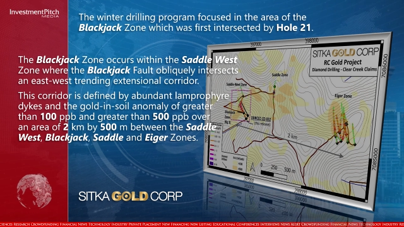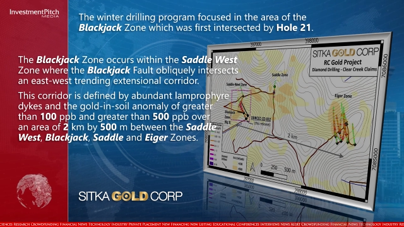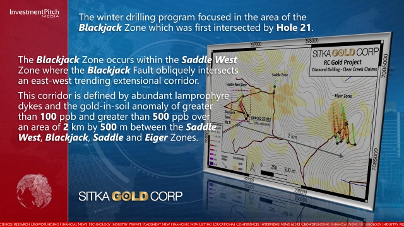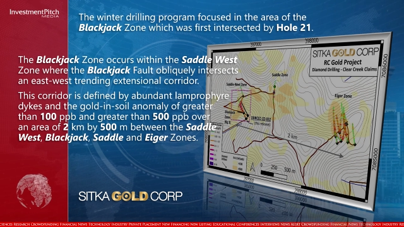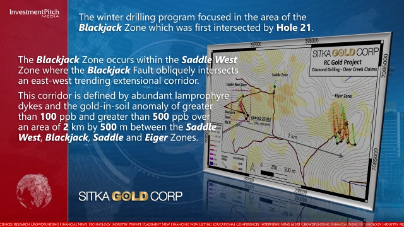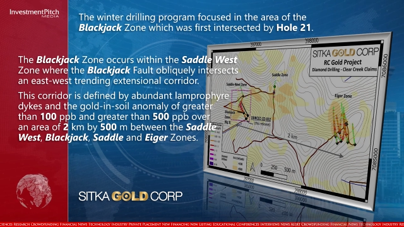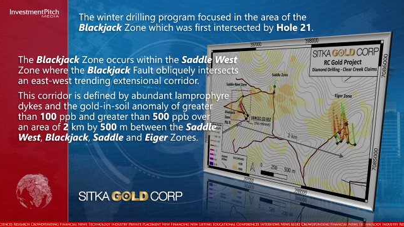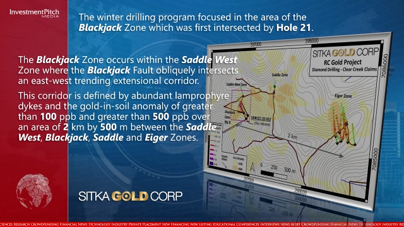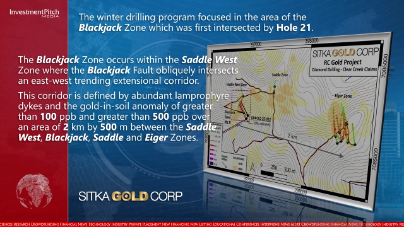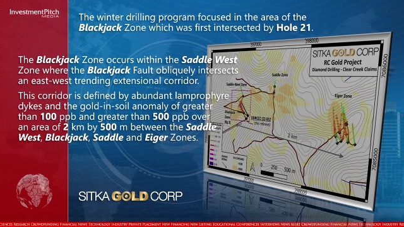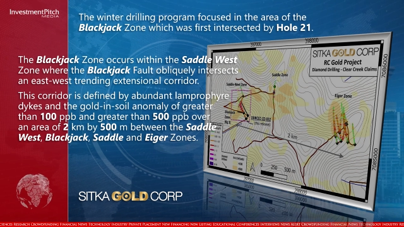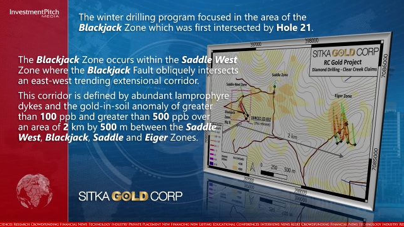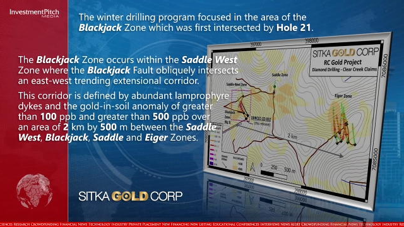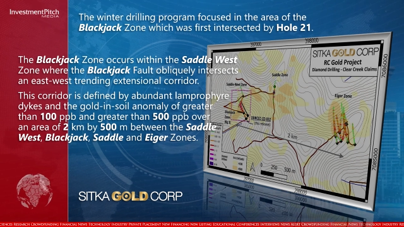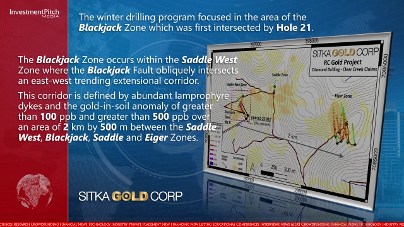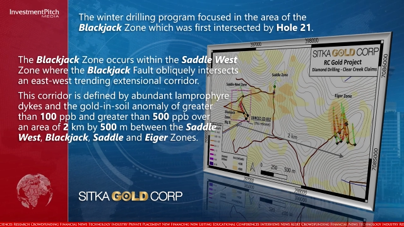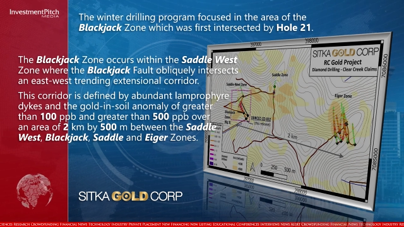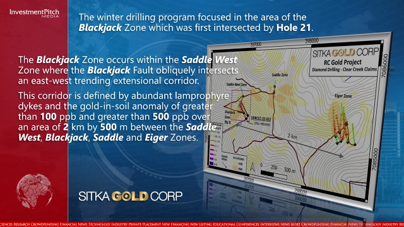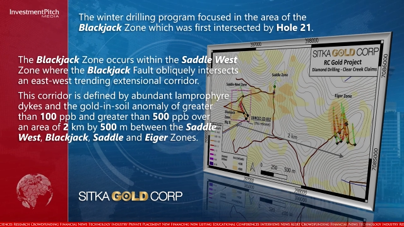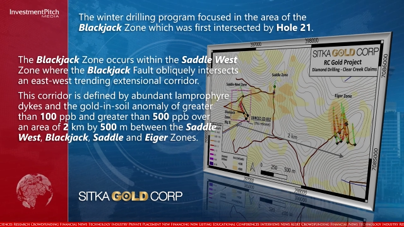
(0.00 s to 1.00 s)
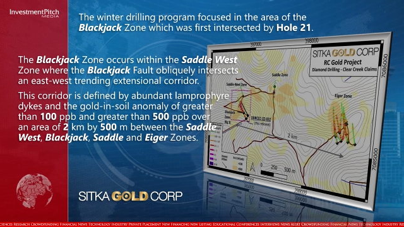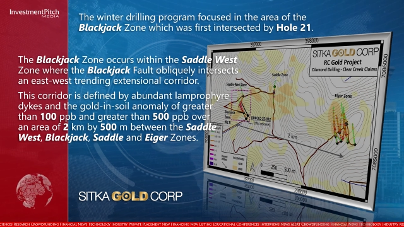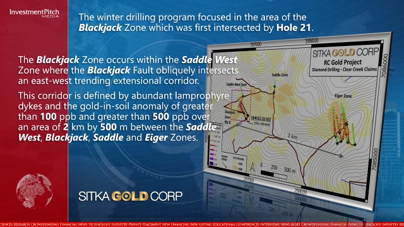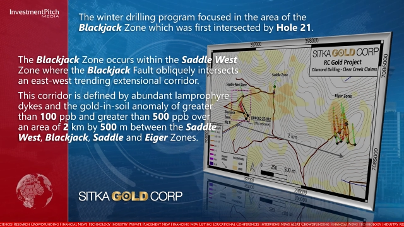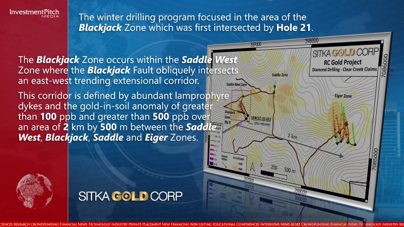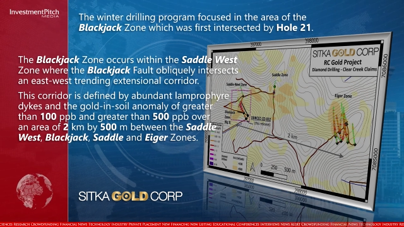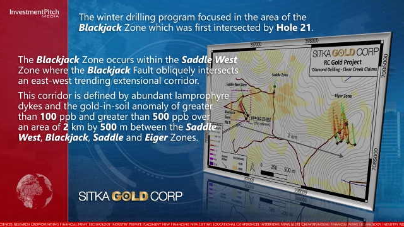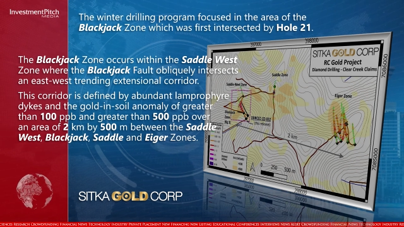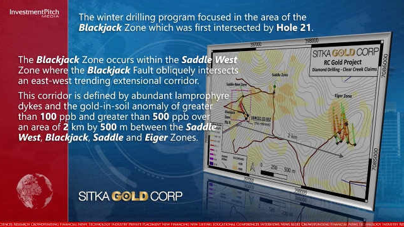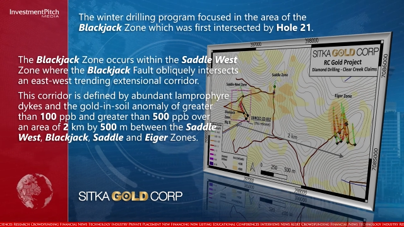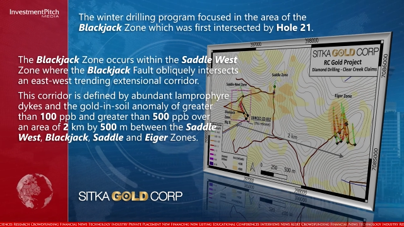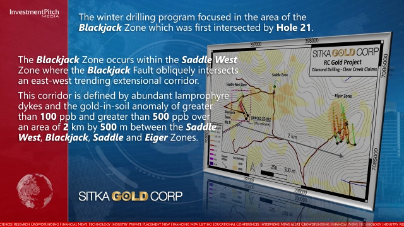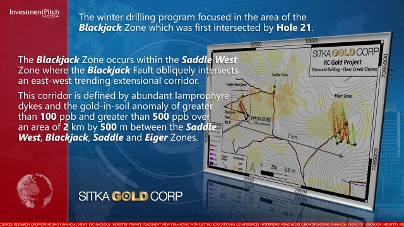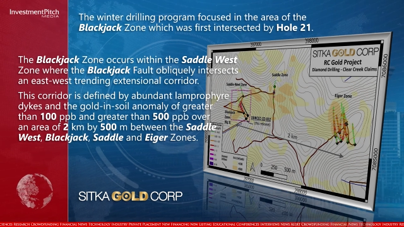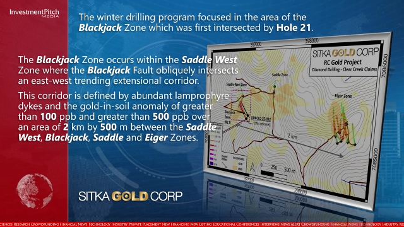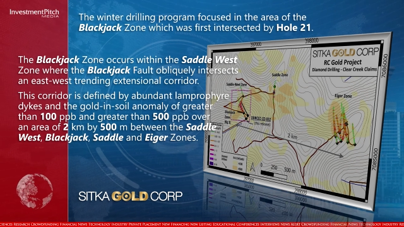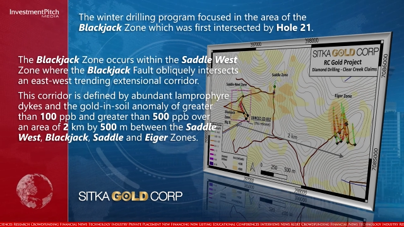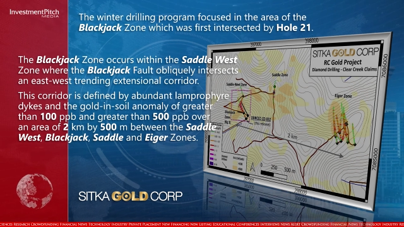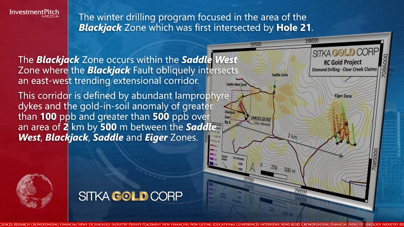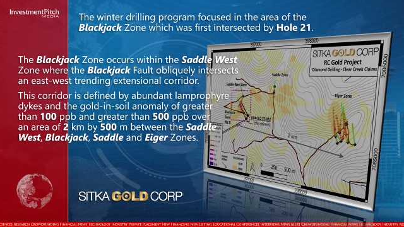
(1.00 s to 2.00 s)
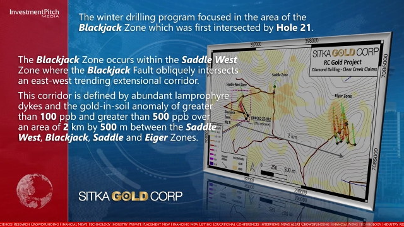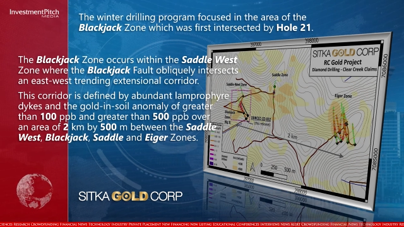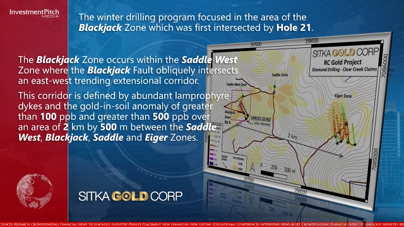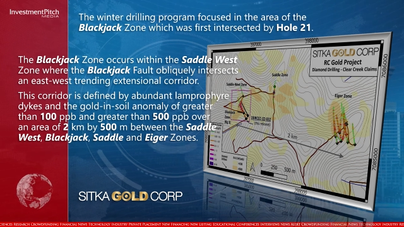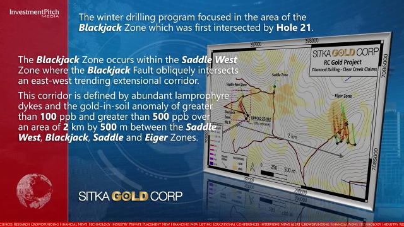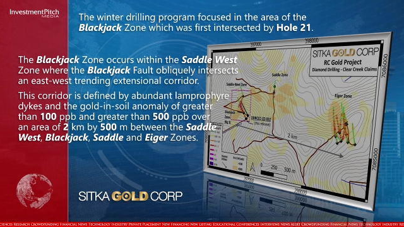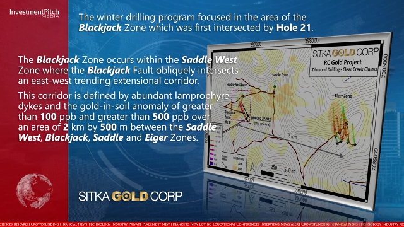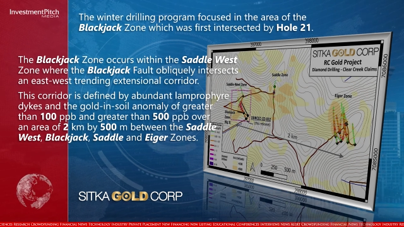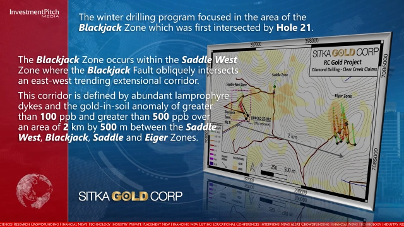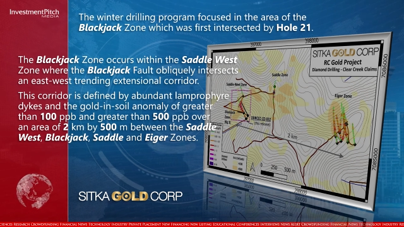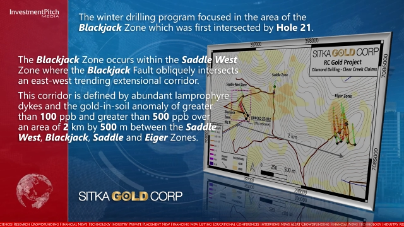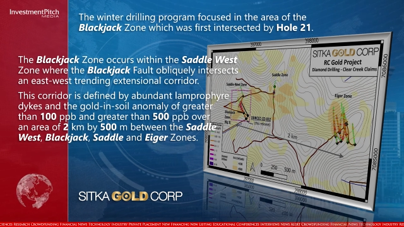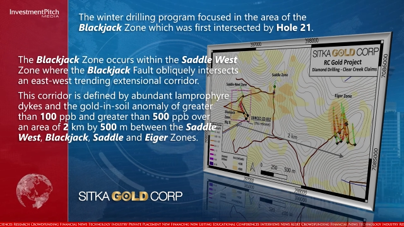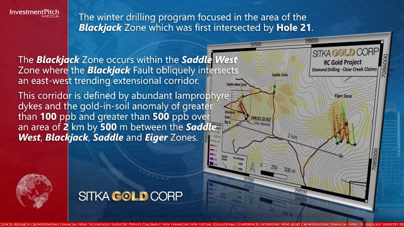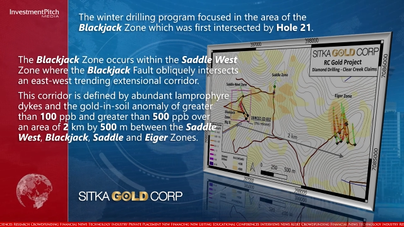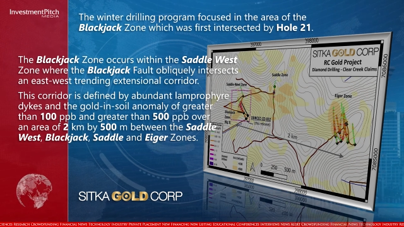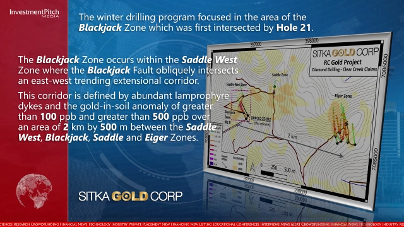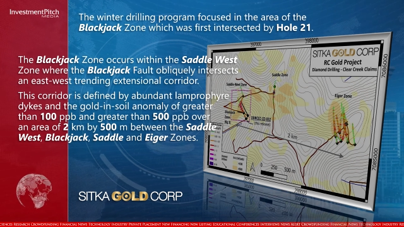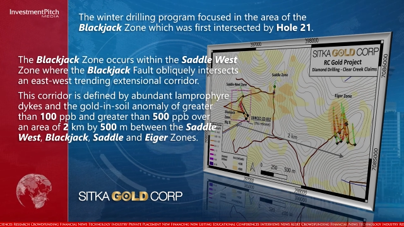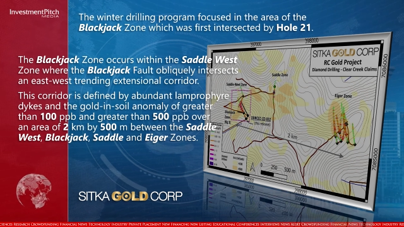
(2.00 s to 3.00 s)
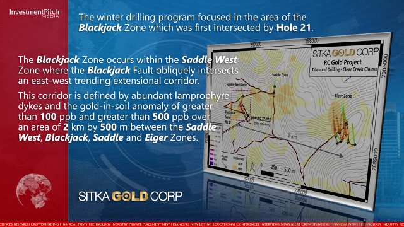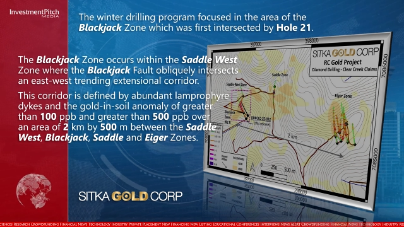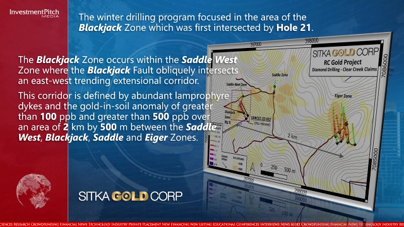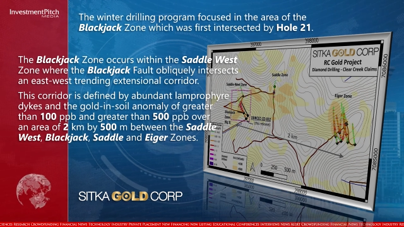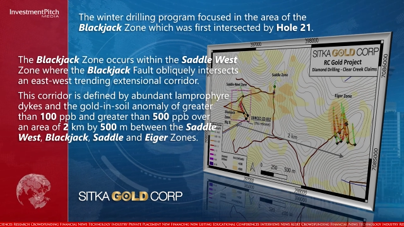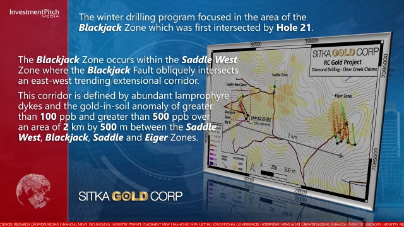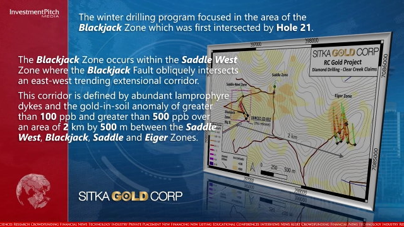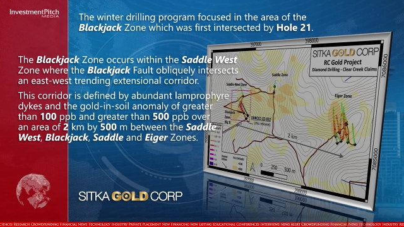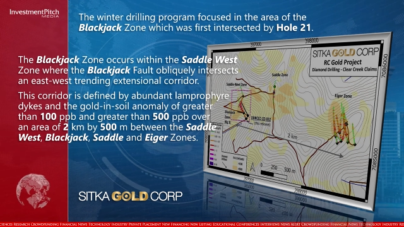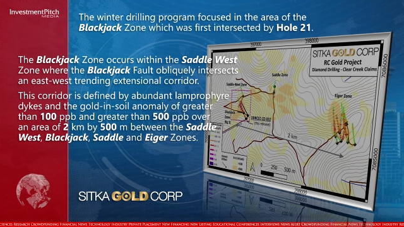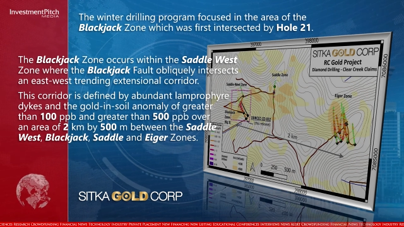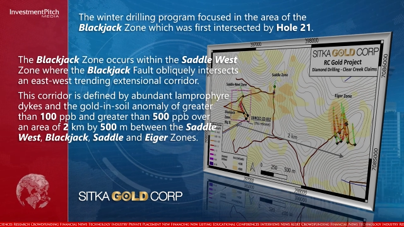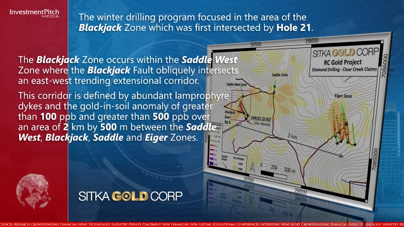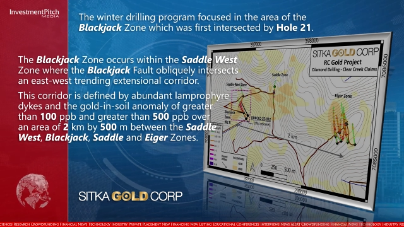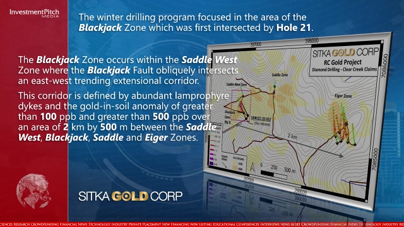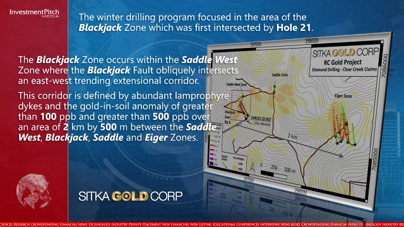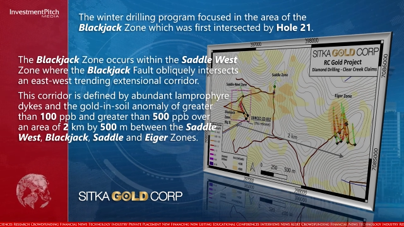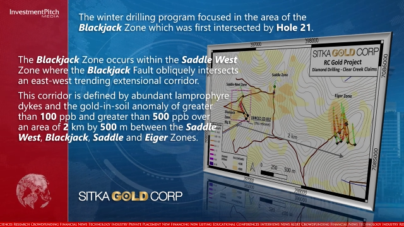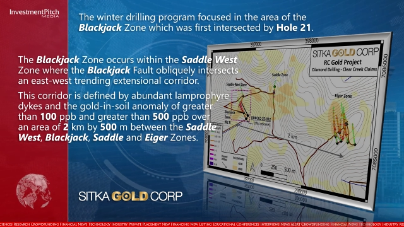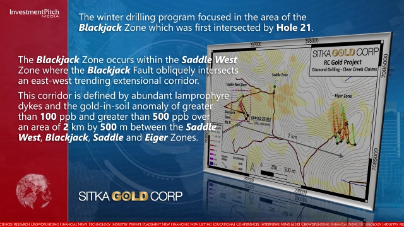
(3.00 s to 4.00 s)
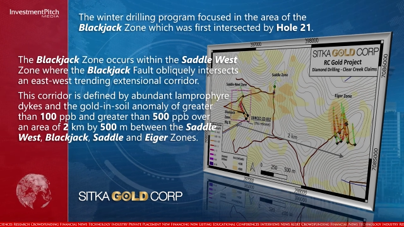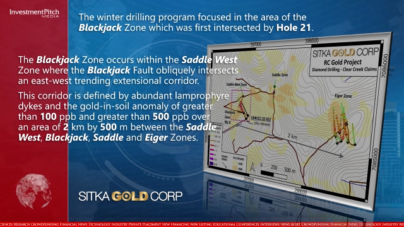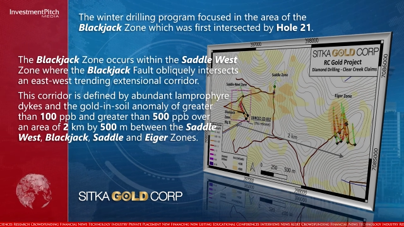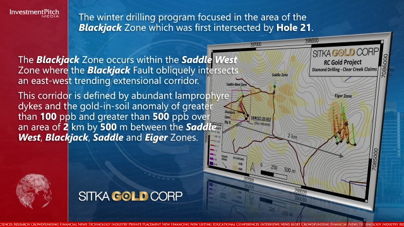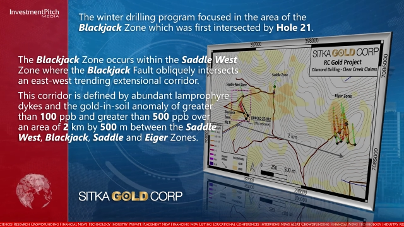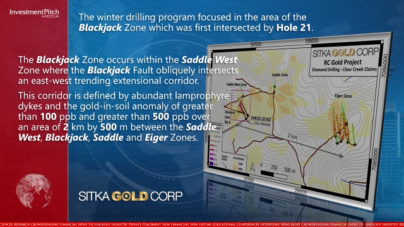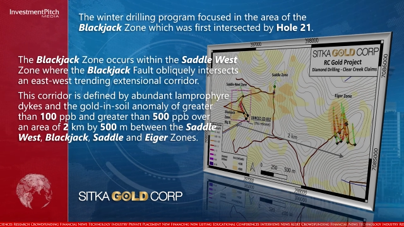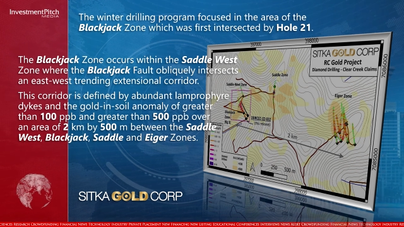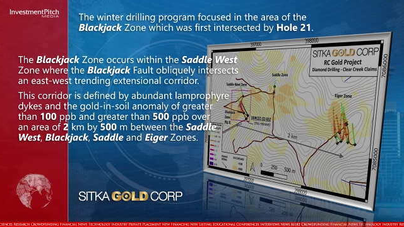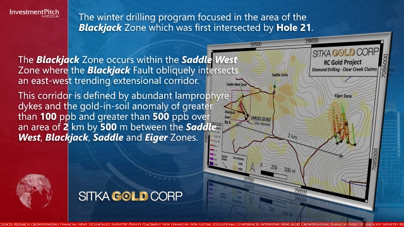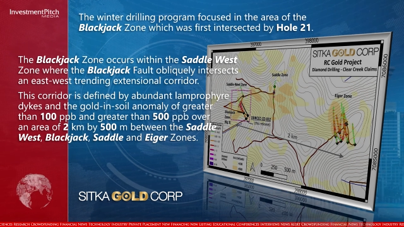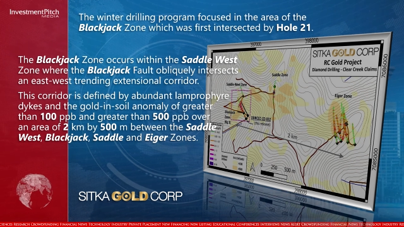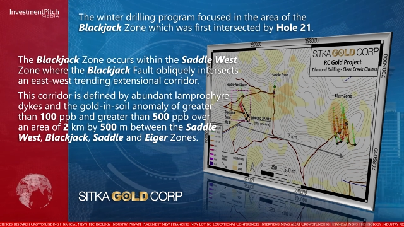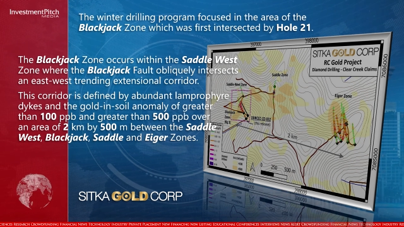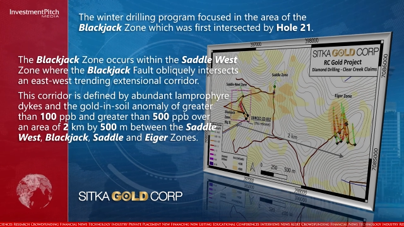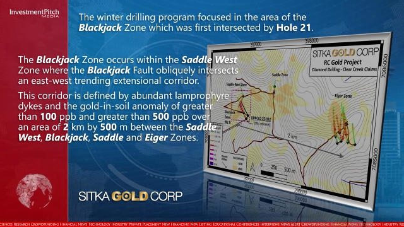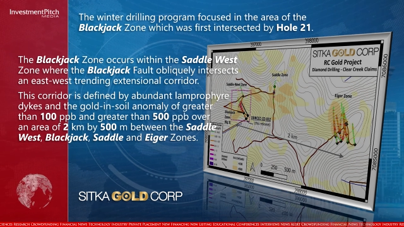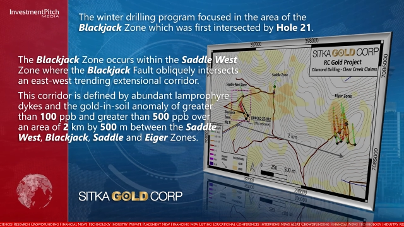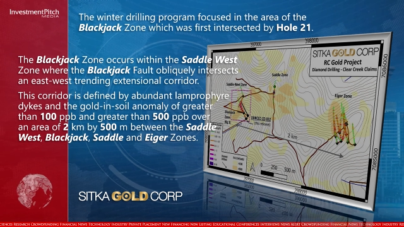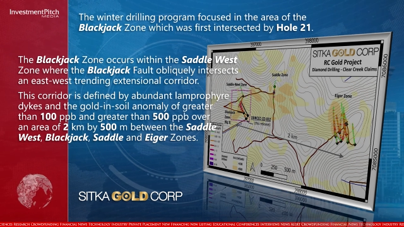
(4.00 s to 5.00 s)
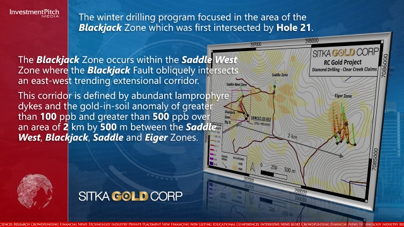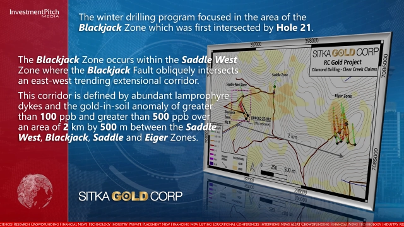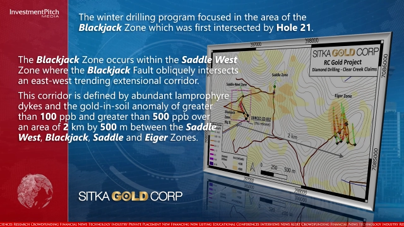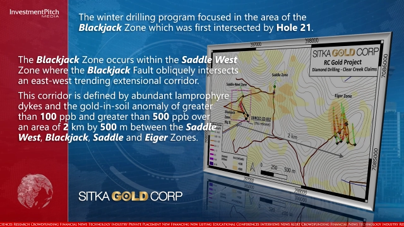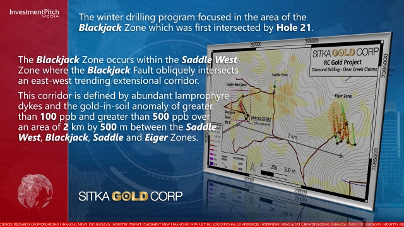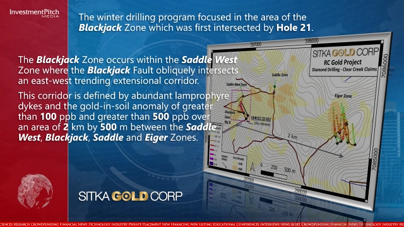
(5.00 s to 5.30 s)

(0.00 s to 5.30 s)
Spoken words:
No face is visible, so there are no lips to read.